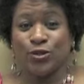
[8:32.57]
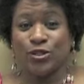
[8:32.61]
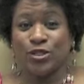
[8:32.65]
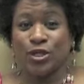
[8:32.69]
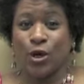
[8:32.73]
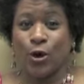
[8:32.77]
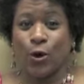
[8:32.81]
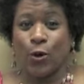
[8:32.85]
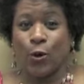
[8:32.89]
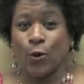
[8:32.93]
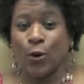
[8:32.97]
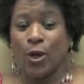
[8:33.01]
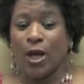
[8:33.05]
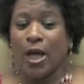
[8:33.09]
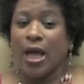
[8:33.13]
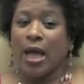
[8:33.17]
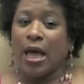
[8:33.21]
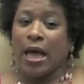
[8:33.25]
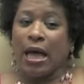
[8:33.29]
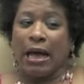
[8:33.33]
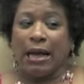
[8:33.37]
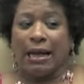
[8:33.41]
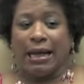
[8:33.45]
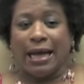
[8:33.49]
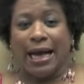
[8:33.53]
So
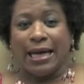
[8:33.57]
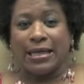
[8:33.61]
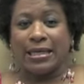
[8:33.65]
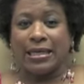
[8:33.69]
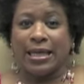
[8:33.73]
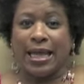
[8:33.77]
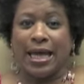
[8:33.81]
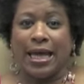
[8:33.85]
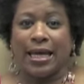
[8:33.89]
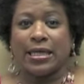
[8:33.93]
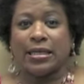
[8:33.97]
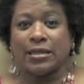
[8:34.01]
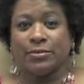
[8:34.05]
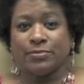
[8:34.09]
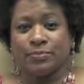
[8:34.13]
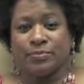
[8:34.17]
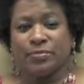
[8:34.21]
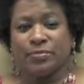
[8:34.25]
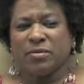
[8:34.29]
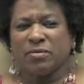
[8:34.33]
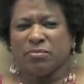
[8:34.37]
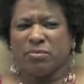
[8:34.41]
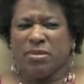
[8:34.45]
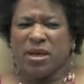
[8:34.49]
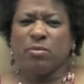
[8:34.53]
I kind of like,
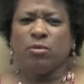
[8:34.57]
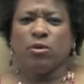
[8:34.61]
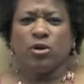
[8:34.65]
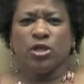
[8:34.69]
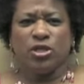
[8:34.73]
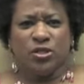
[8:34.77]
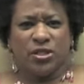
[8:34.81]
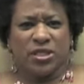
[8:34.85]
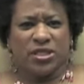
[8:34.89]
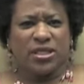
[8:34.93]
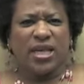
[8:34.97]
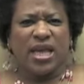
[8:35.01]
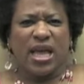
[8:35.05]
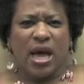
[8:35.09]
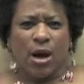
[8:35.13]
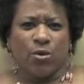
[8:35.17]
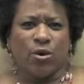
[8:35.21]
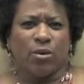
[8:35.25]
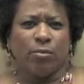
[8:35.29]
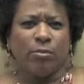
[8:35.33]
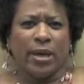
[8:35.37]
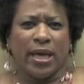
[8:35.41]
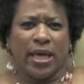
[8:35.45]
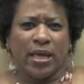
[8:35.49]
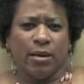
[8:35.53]
people used to say I
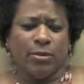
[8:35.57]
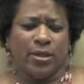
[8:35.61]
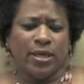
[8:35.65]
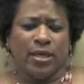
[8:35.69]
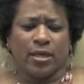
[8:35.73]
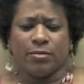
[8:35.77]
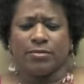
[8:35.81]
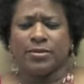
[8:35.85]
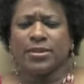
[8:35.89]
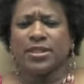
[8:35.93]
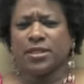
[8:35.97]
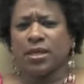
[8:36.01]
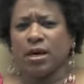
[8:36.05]
would baby them,